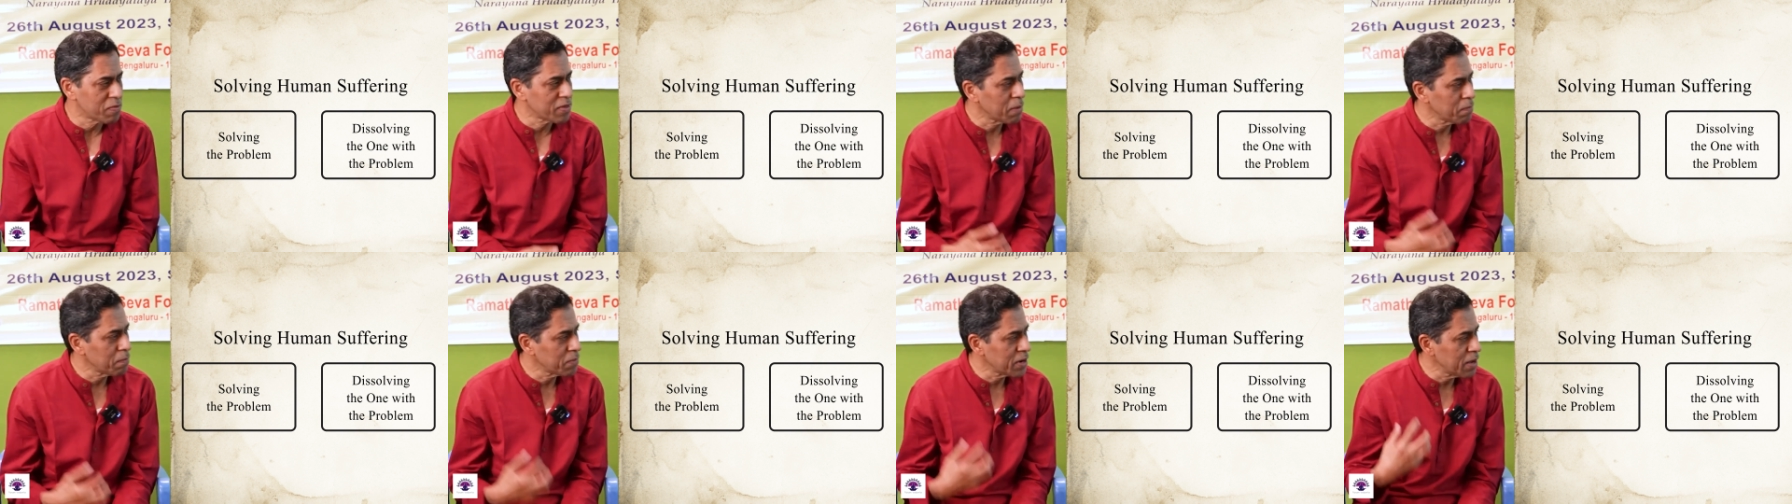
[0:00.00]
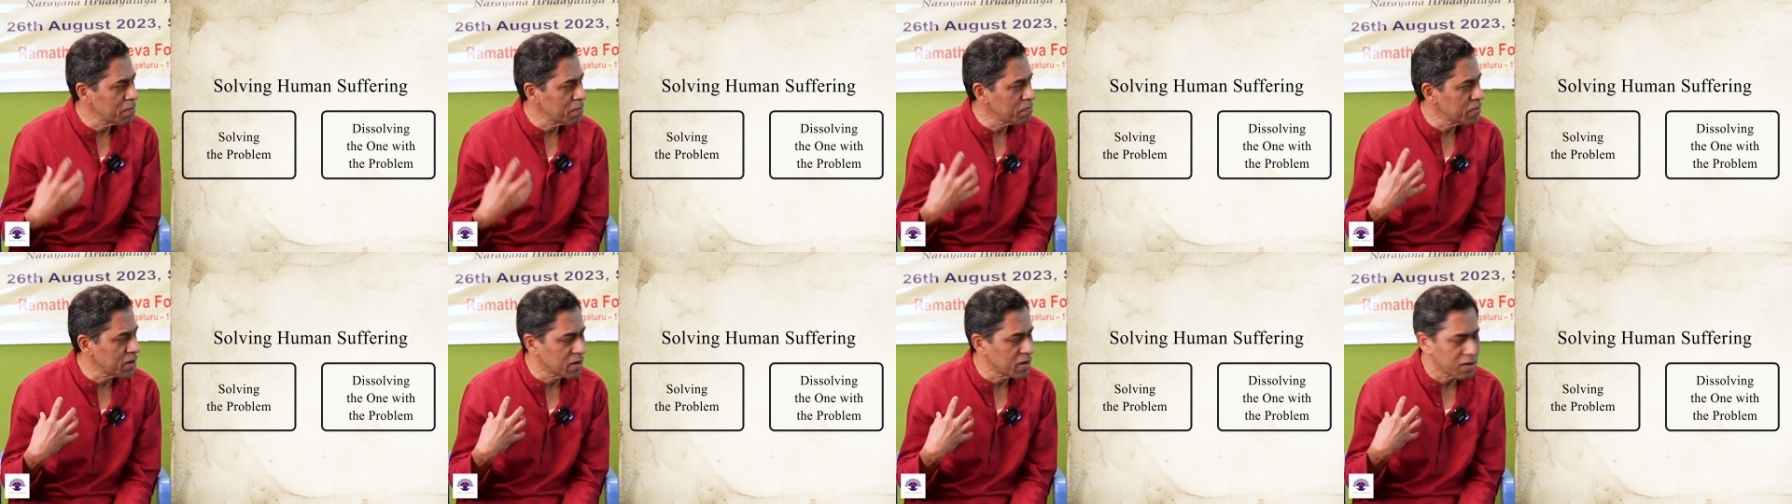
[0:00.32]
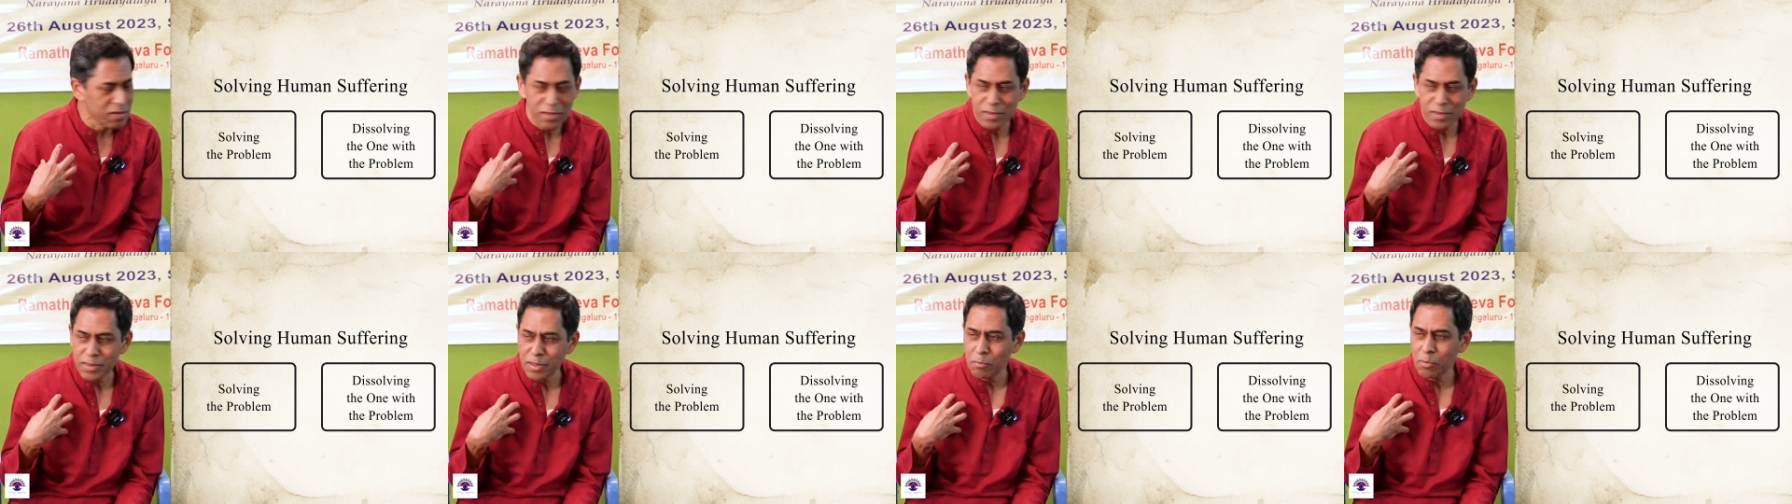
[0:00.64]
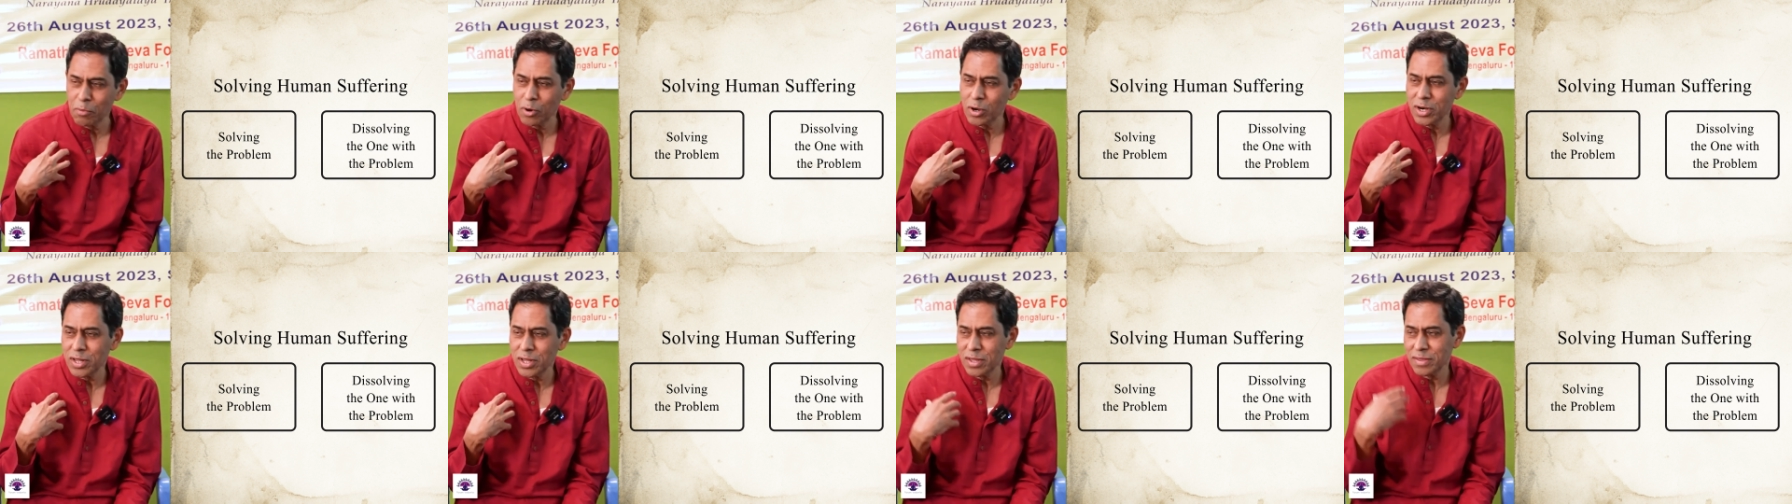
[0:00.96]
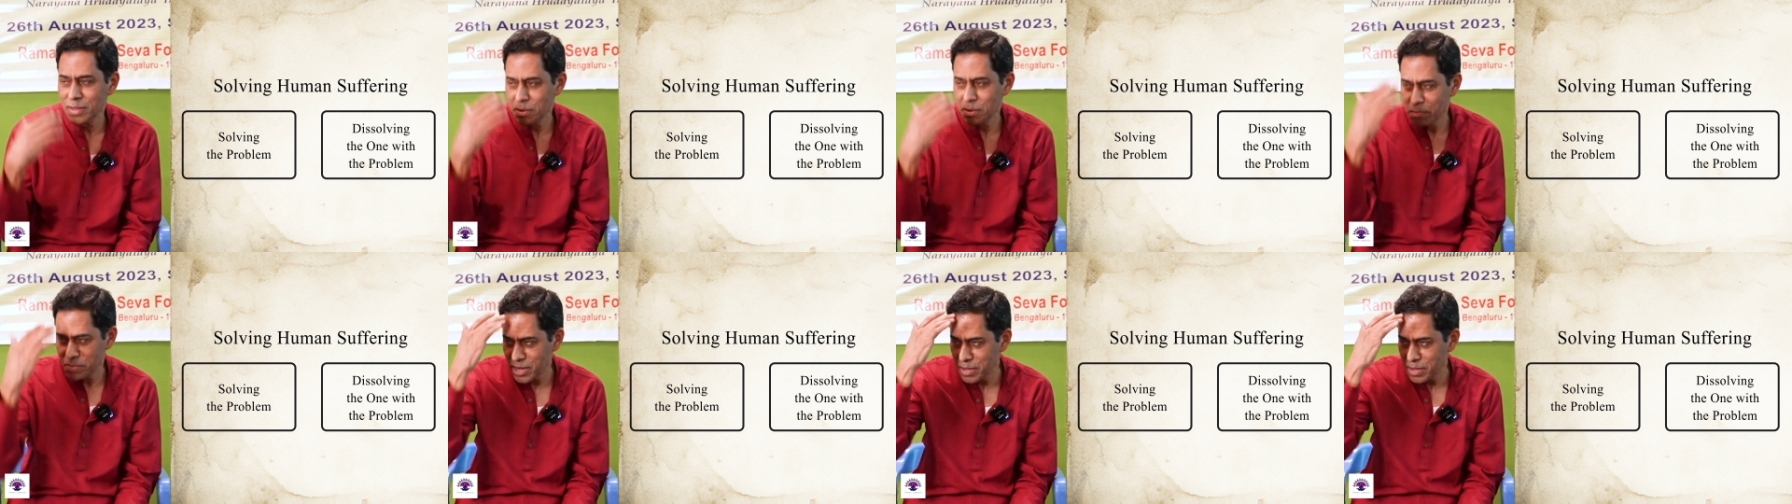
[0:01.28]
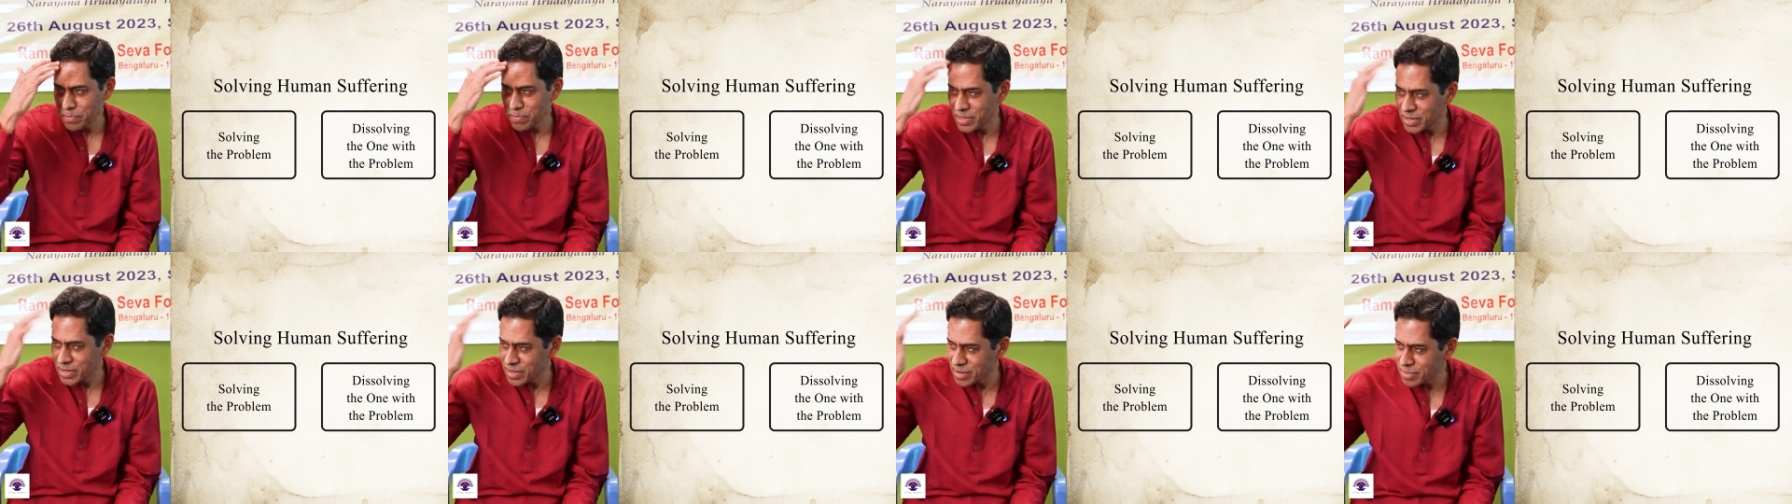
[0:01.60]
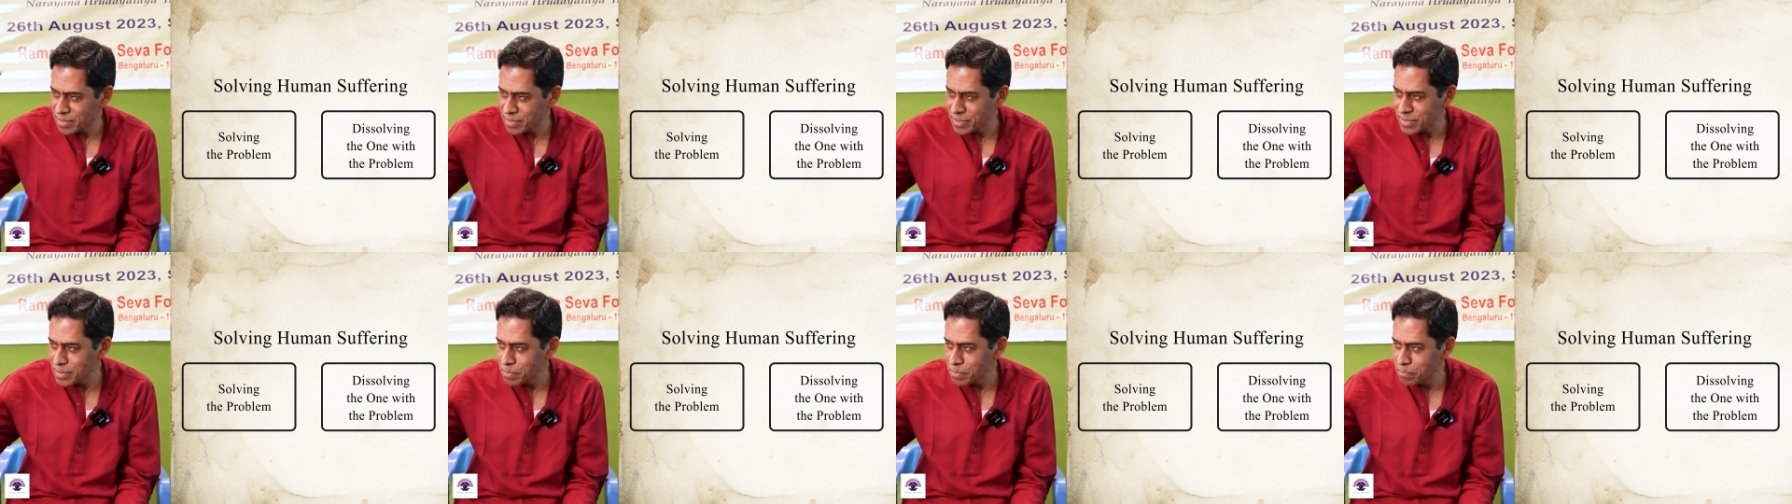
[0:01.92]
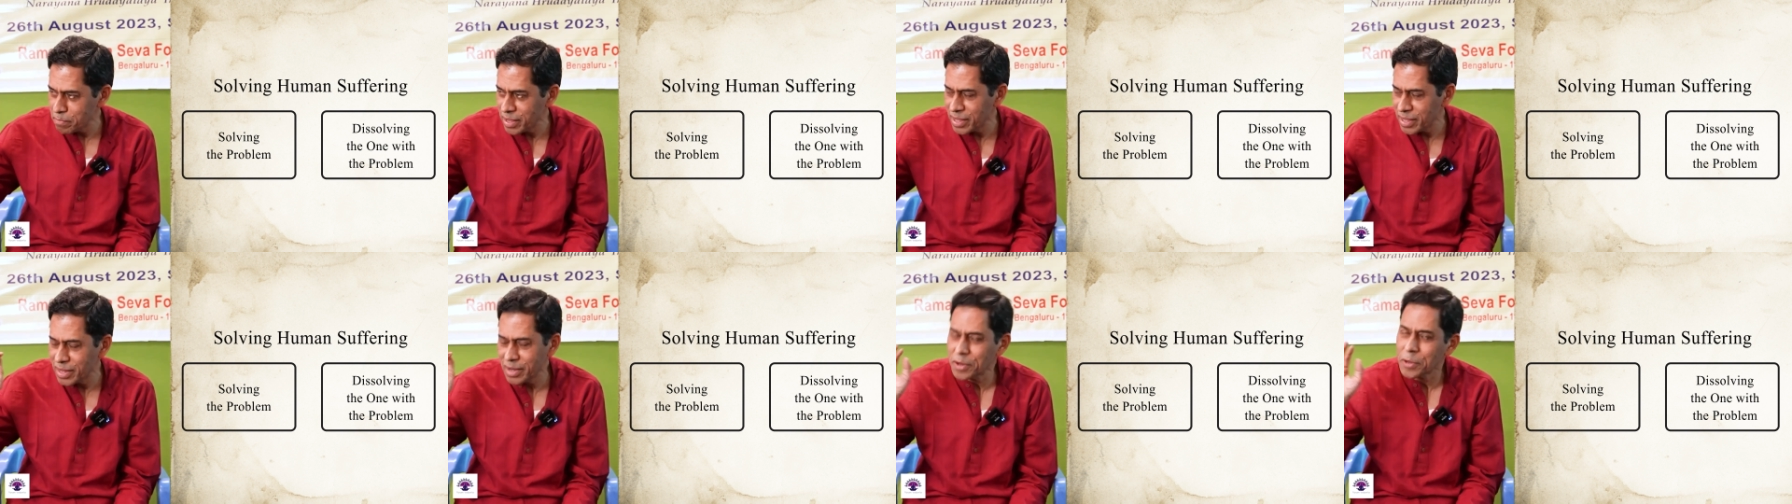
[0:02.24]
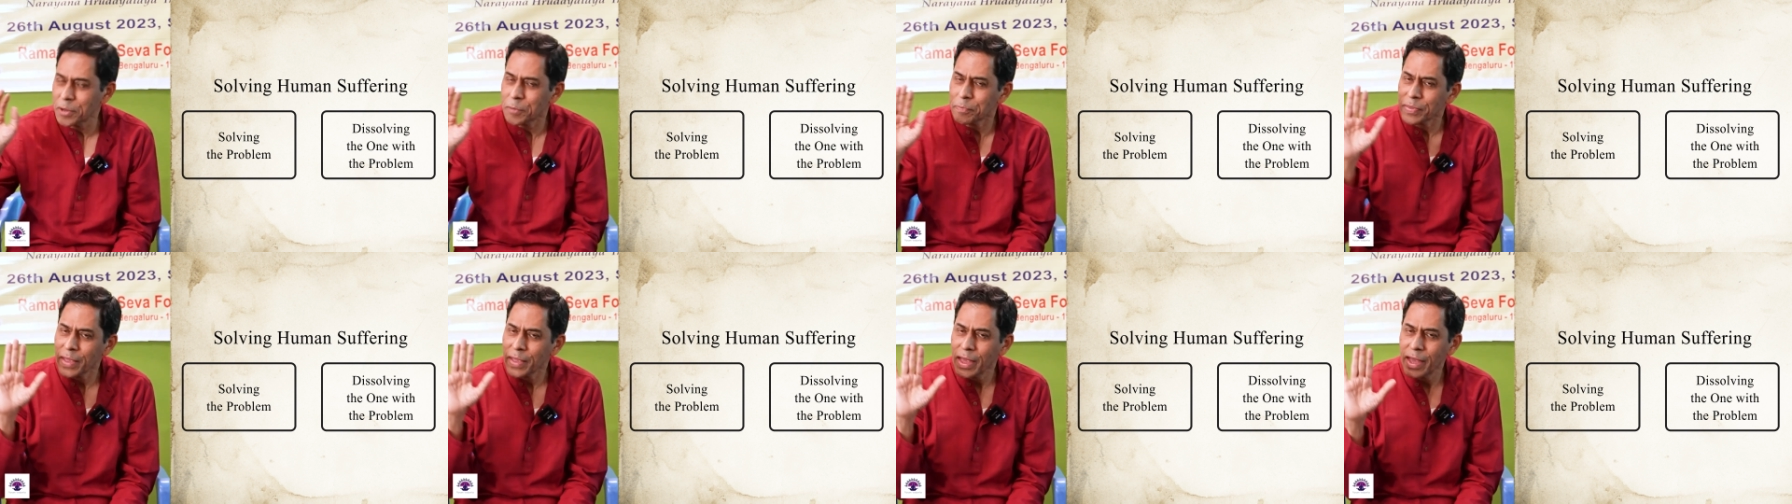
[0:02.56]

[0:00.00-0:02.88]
Sometimes it is in the body, sometimes it is in the mind,